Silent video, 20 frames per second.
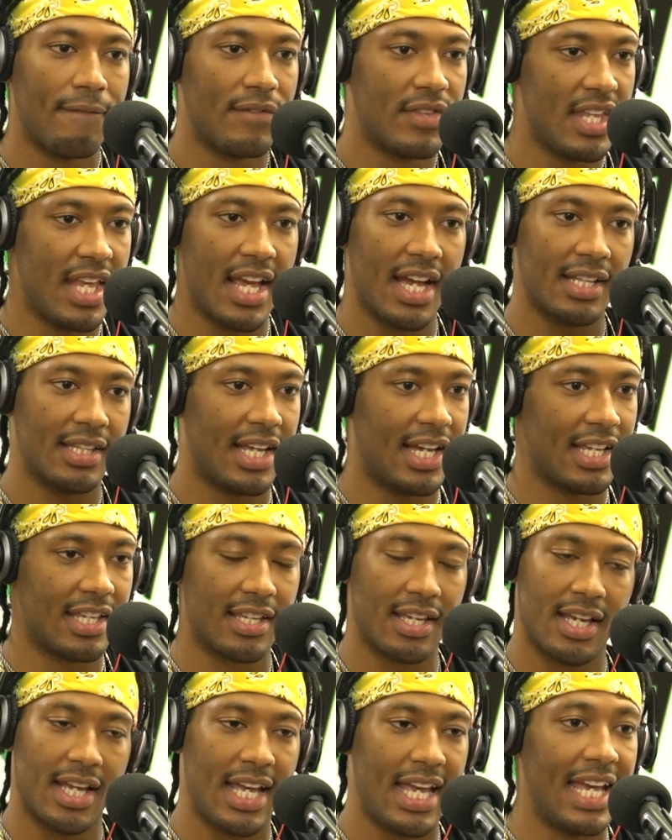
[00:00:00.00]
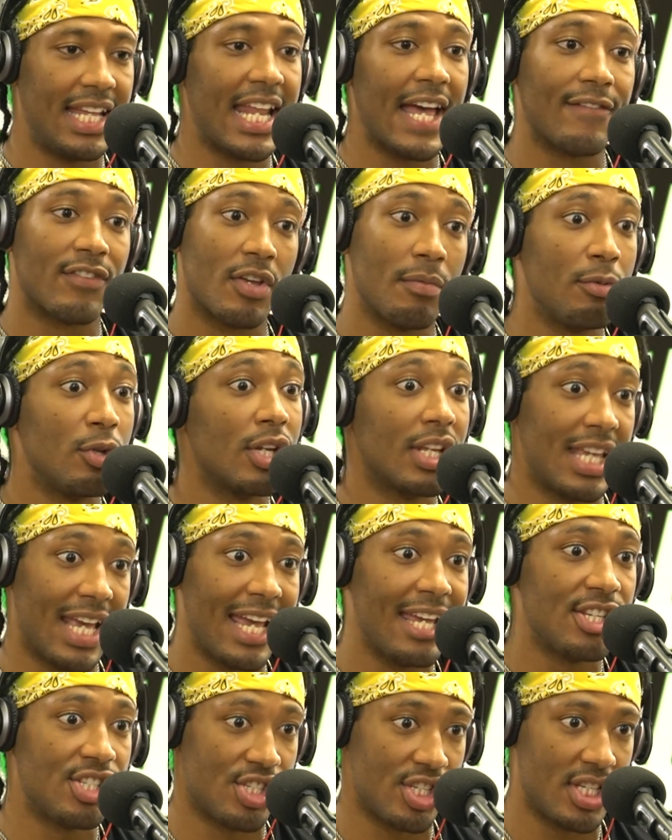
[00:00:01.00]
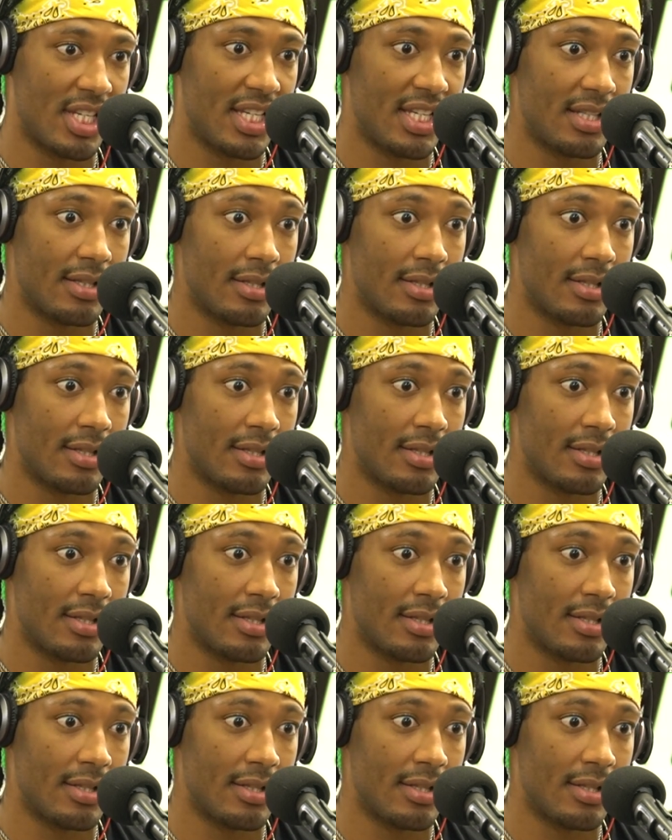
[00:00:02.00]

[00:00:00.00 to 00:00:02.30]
Yeah, and have communication.